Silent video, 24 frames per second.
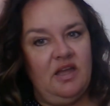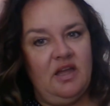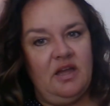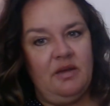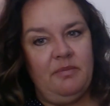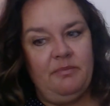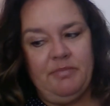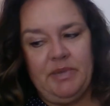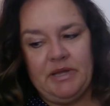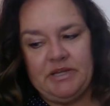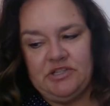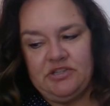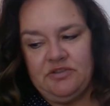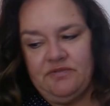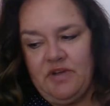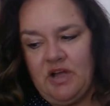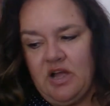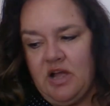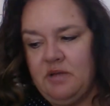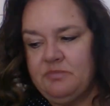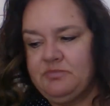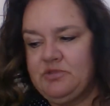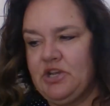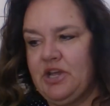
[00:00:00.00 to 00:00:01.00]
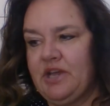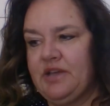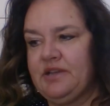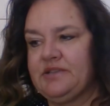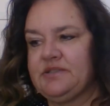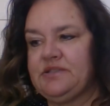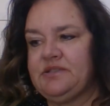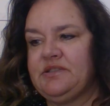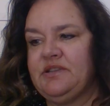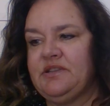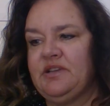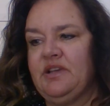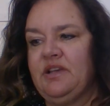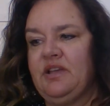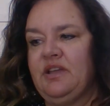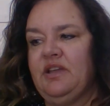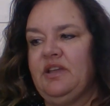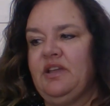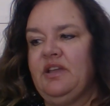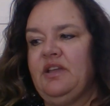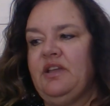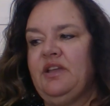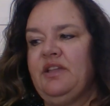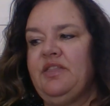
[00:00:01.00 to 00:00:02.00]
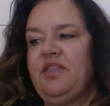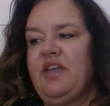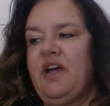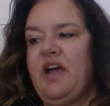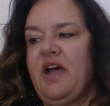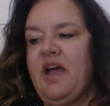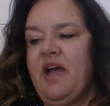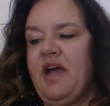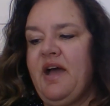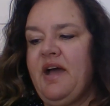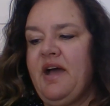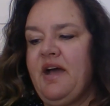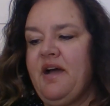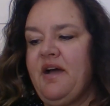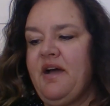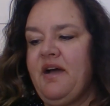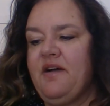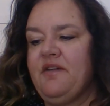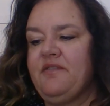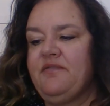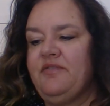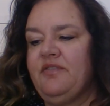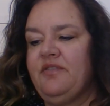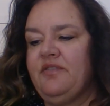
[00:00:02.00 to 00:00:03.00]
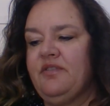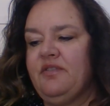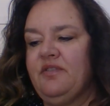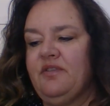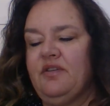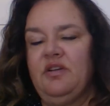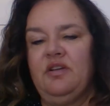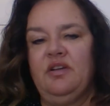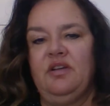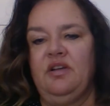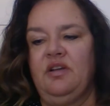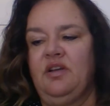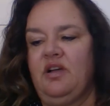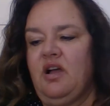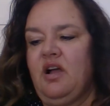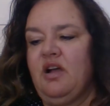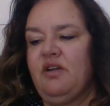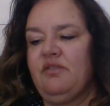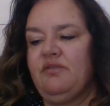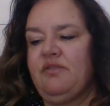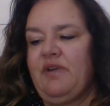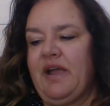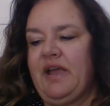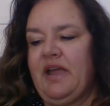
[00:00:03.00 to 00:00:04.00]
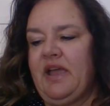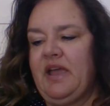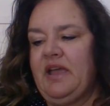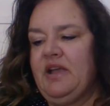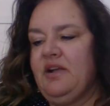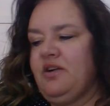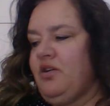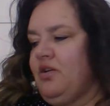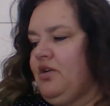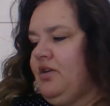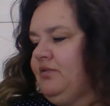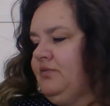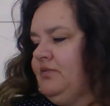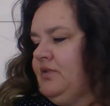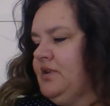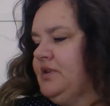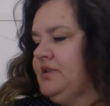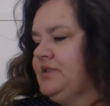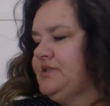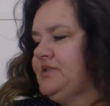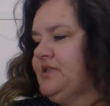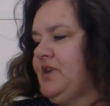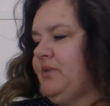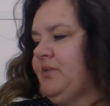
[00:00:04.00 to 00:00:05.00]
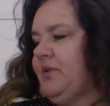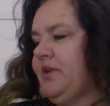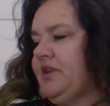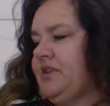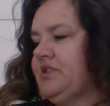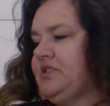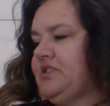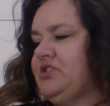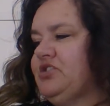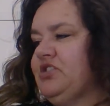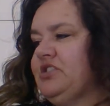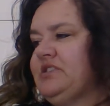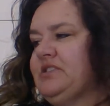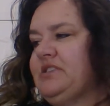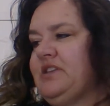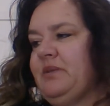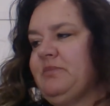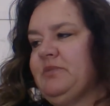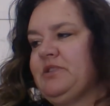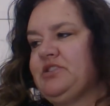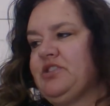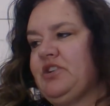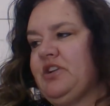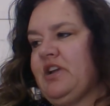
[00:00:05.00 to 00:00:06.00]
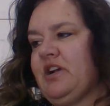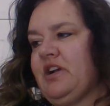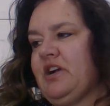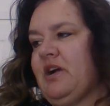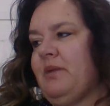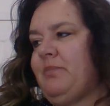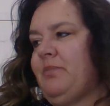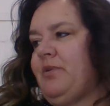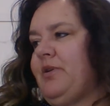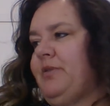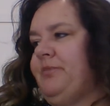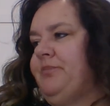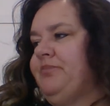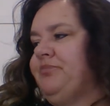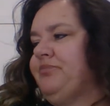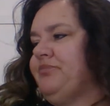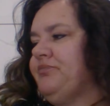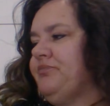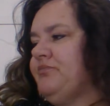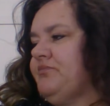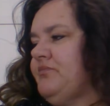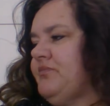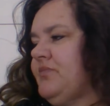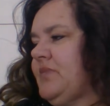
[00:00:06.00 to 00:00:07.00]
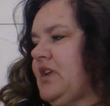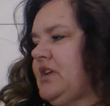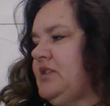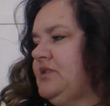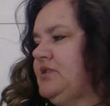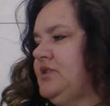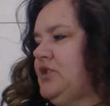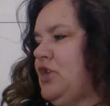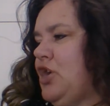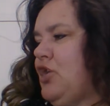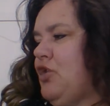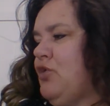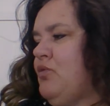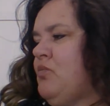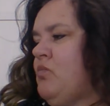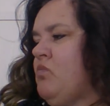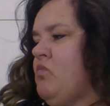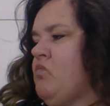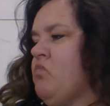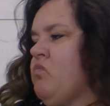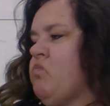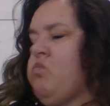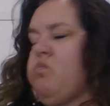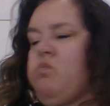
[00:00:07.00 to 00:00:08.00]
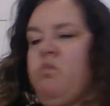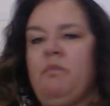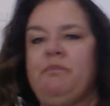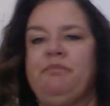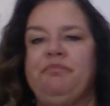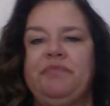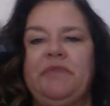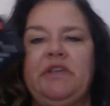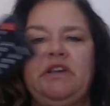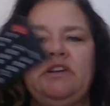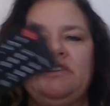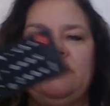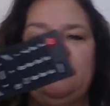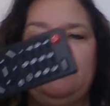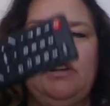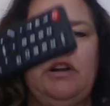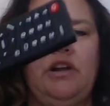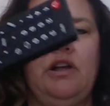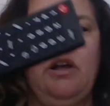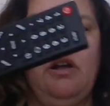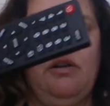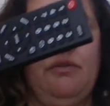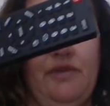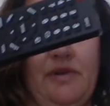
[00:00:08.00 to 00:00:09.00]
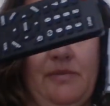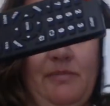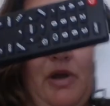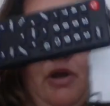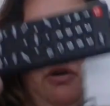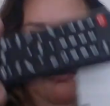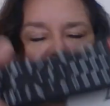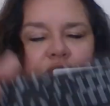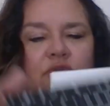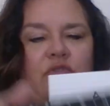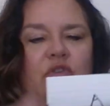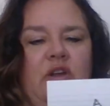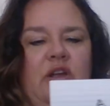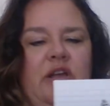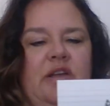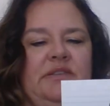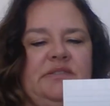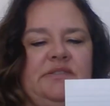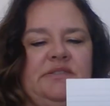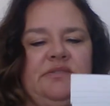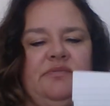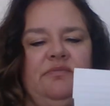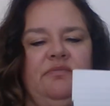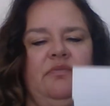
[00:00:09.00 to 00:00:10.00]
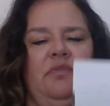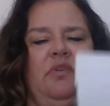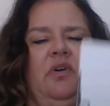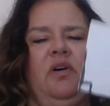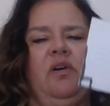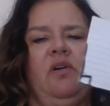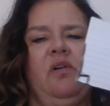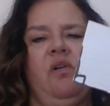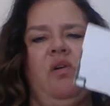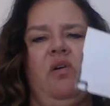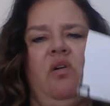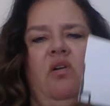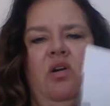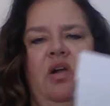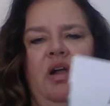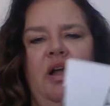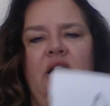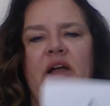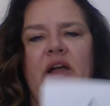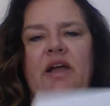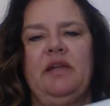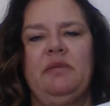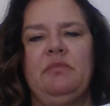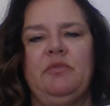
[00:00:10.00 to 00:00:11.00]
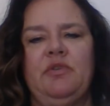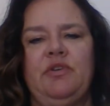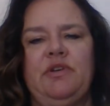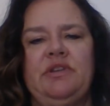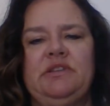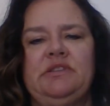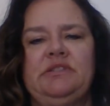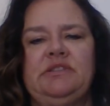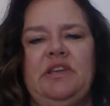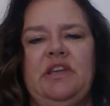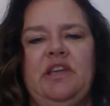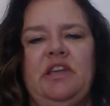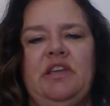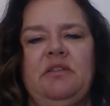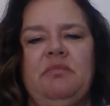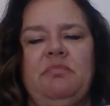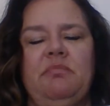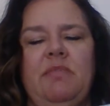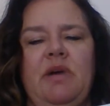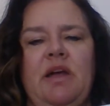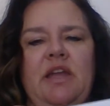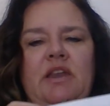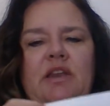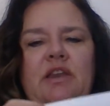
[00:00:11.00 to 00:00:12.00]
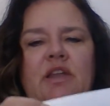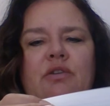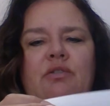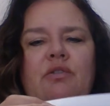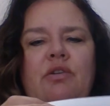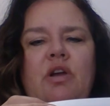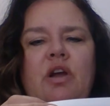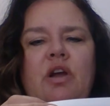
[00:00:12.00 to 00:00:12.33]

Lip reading: a bunch of objects that have a right angle. So I wanted to just demonstrate a couple. So here's a remote for us. I am going to take my note